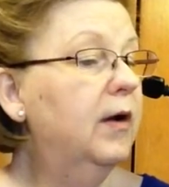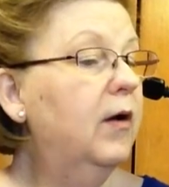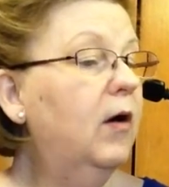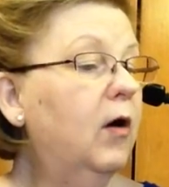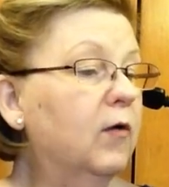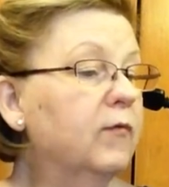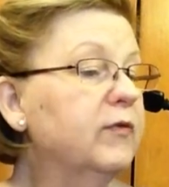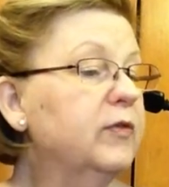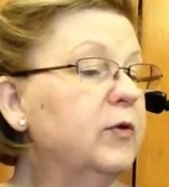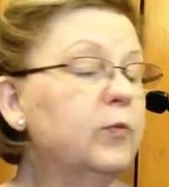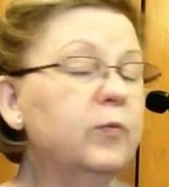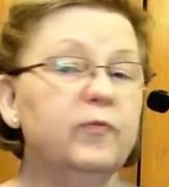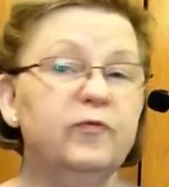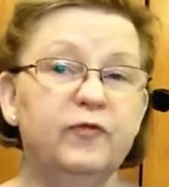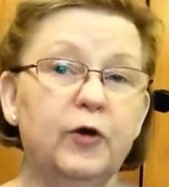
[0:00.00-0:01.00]
over
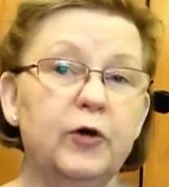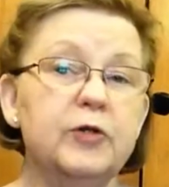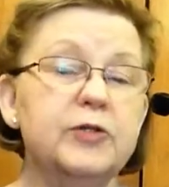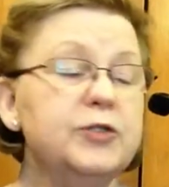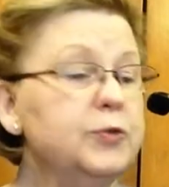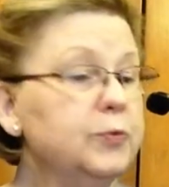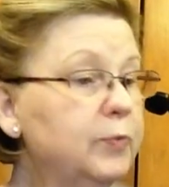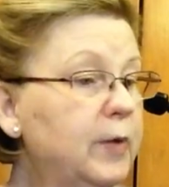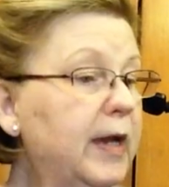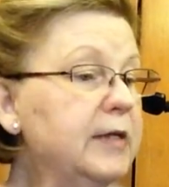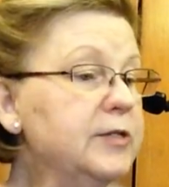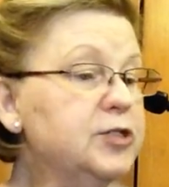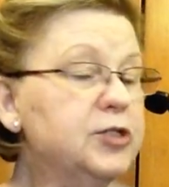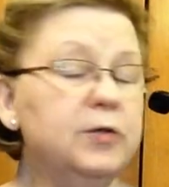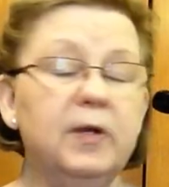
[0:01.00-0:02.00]
the first
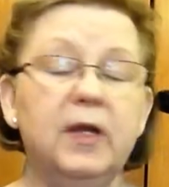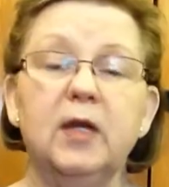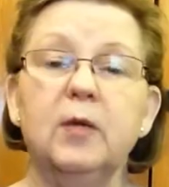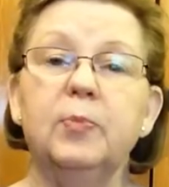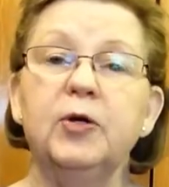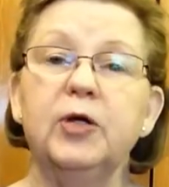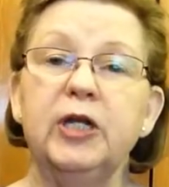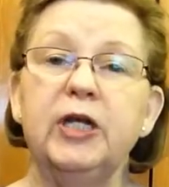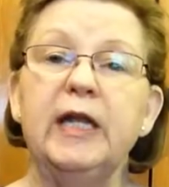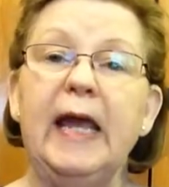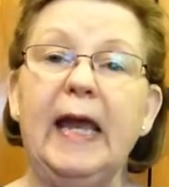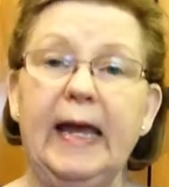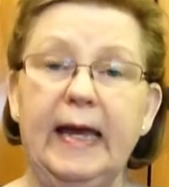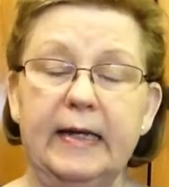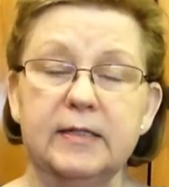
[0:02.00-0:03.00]
rest, you need to put an
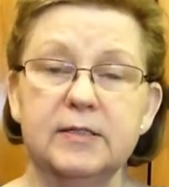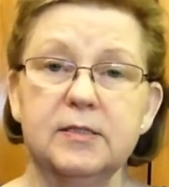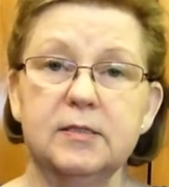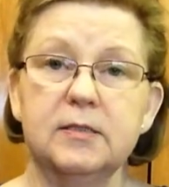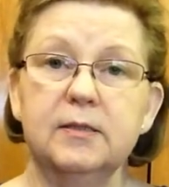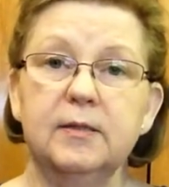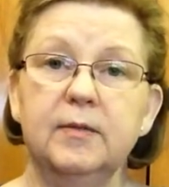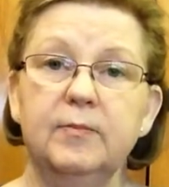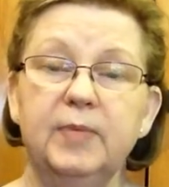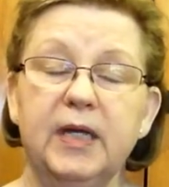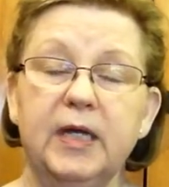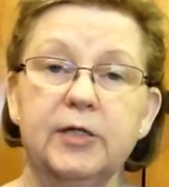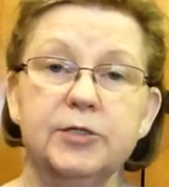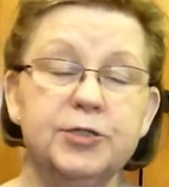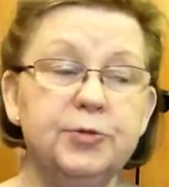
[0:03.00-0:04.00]
X
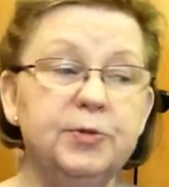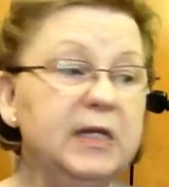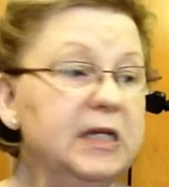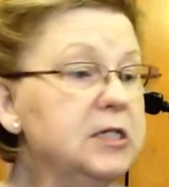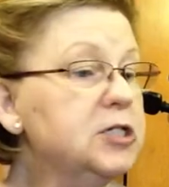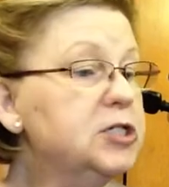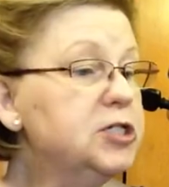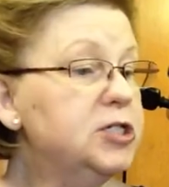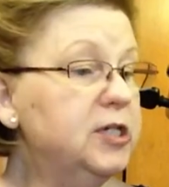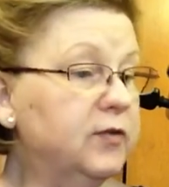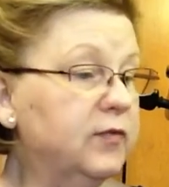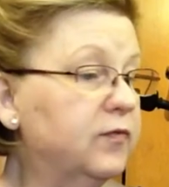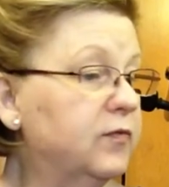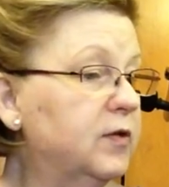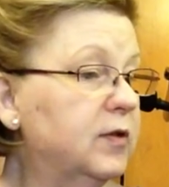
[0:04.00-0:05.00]
because you need to
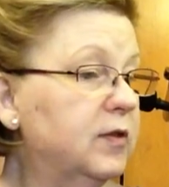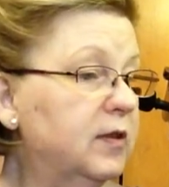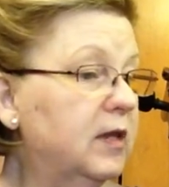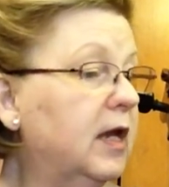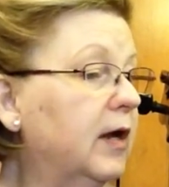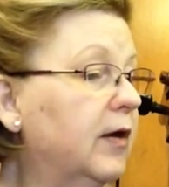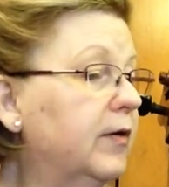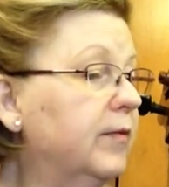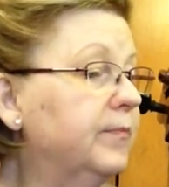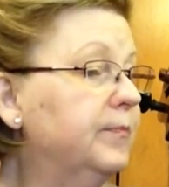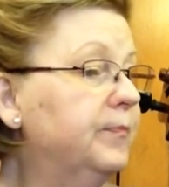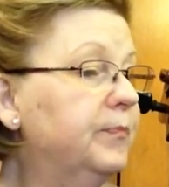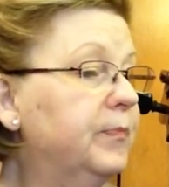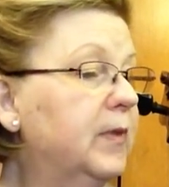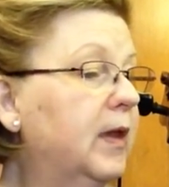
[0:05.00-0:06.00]
shift there.
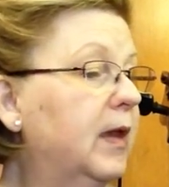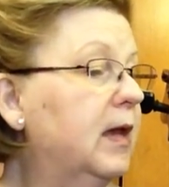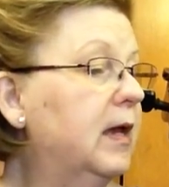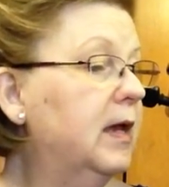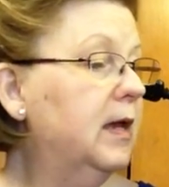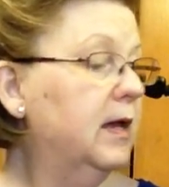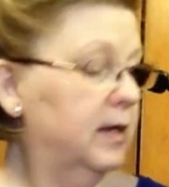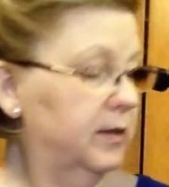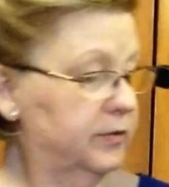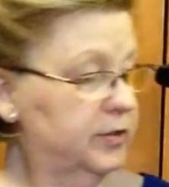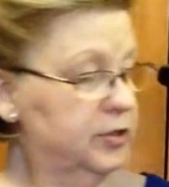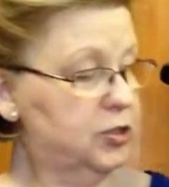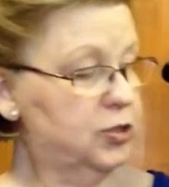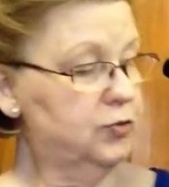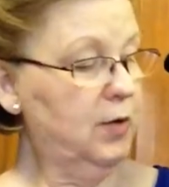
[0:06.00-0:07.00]
The
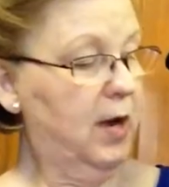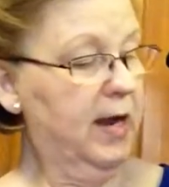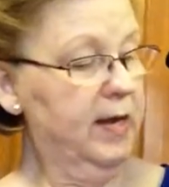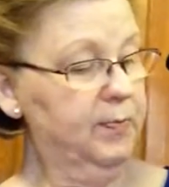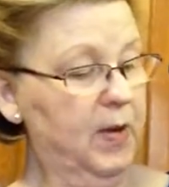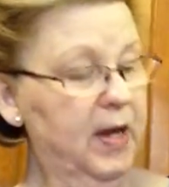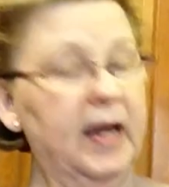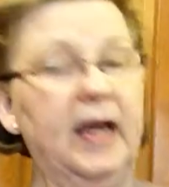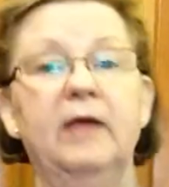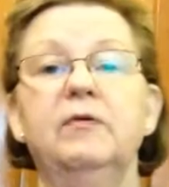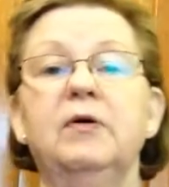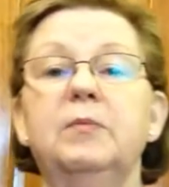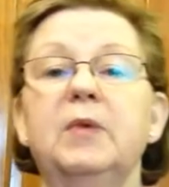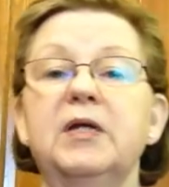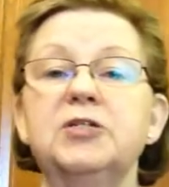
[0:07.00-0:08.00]
stripe I have
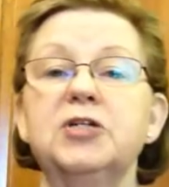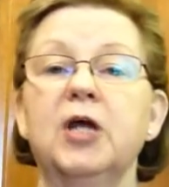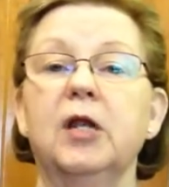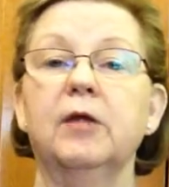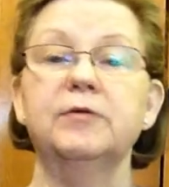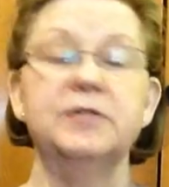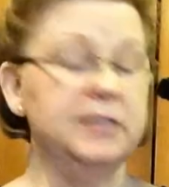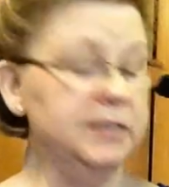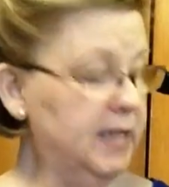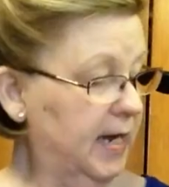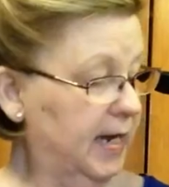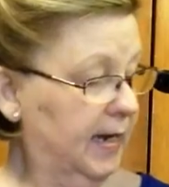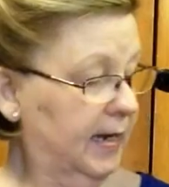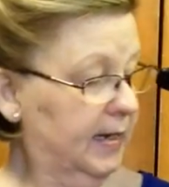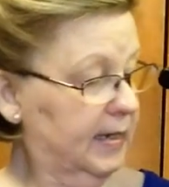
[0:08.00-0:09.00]
on my cello
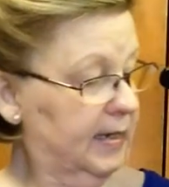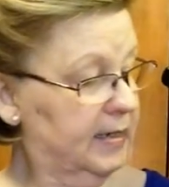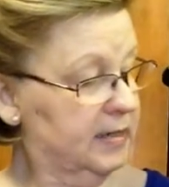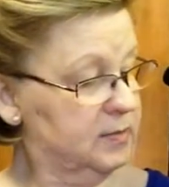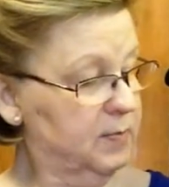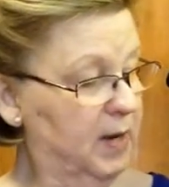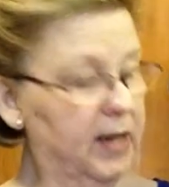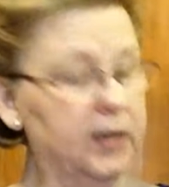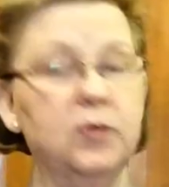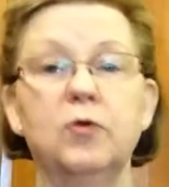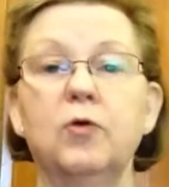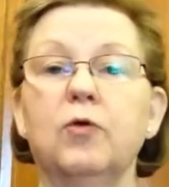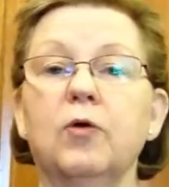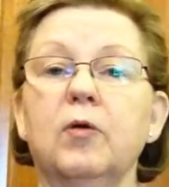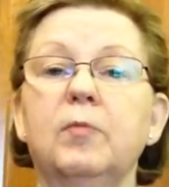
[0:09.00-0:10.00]
today is my
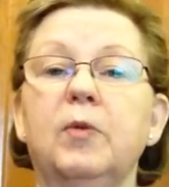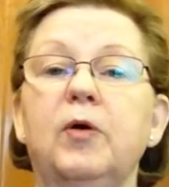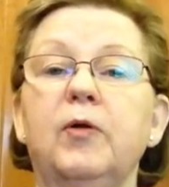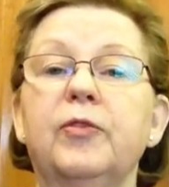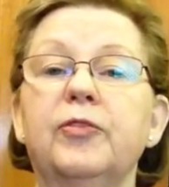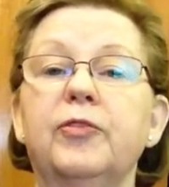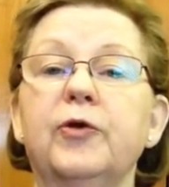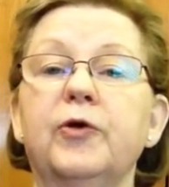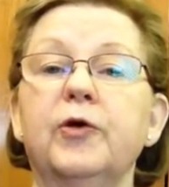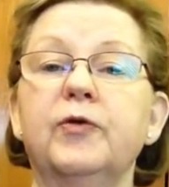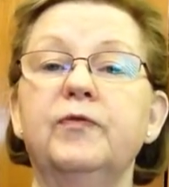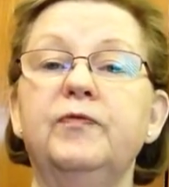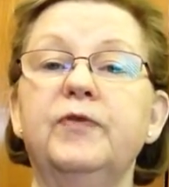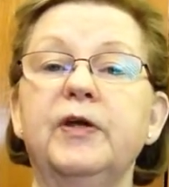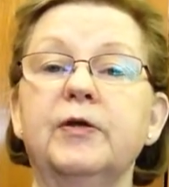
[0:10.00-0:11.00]
normal
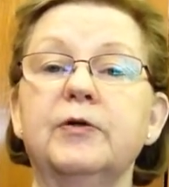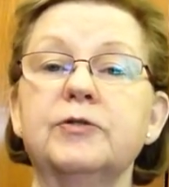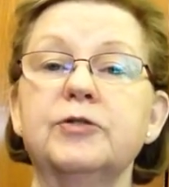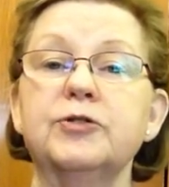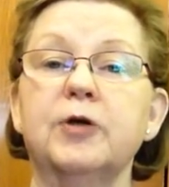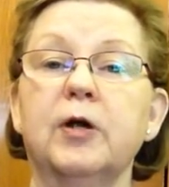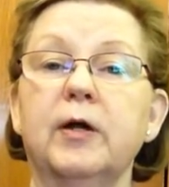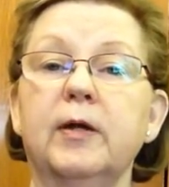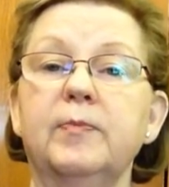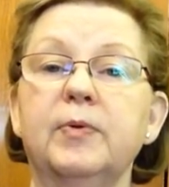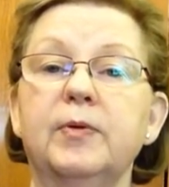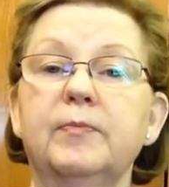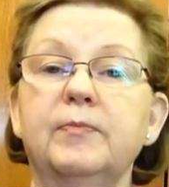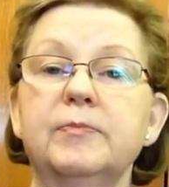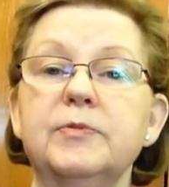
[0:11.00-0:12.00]
third finger stripe.
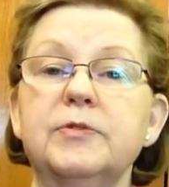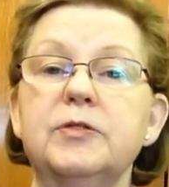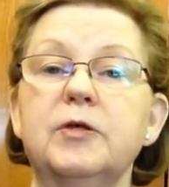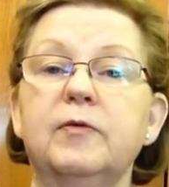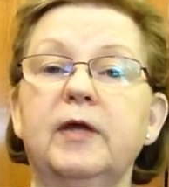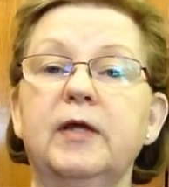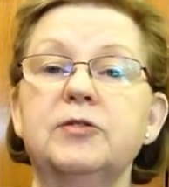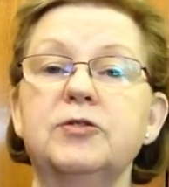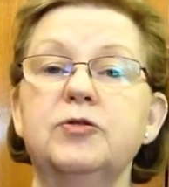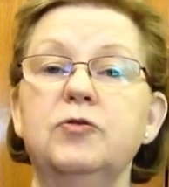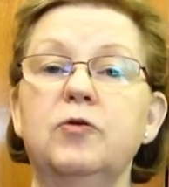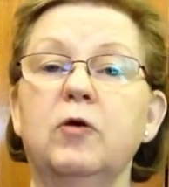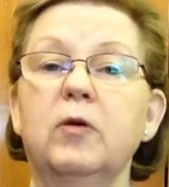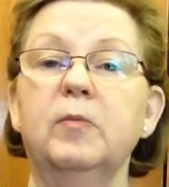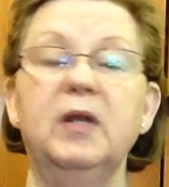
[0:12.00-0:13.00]
So that's
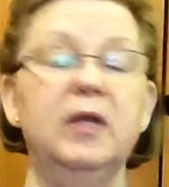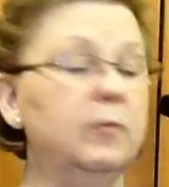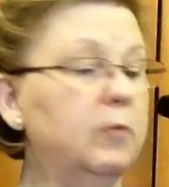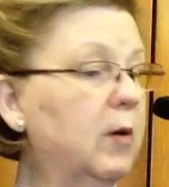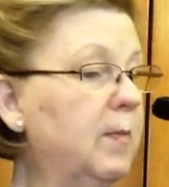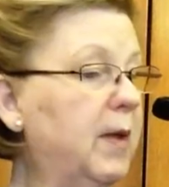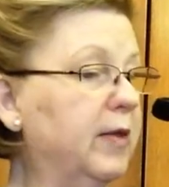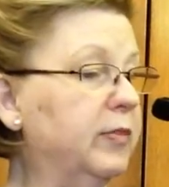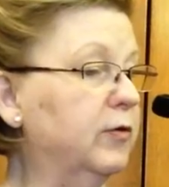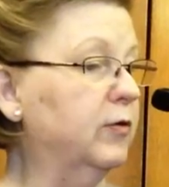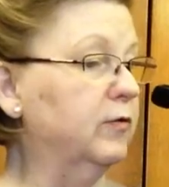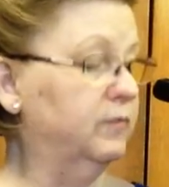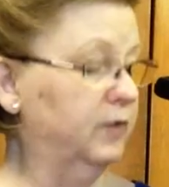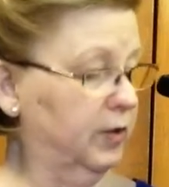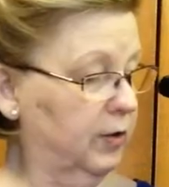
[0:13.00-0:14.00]
normally where my
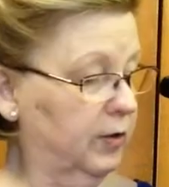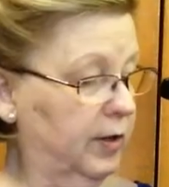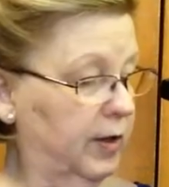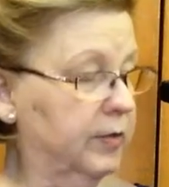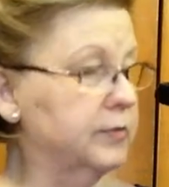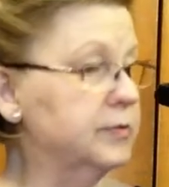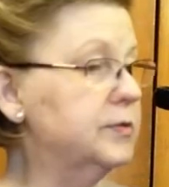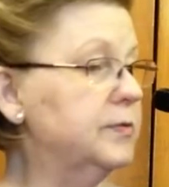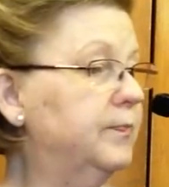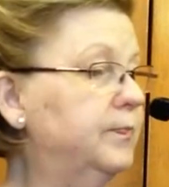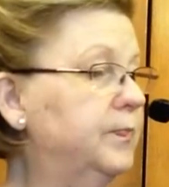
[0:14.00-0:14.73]
third finger goes.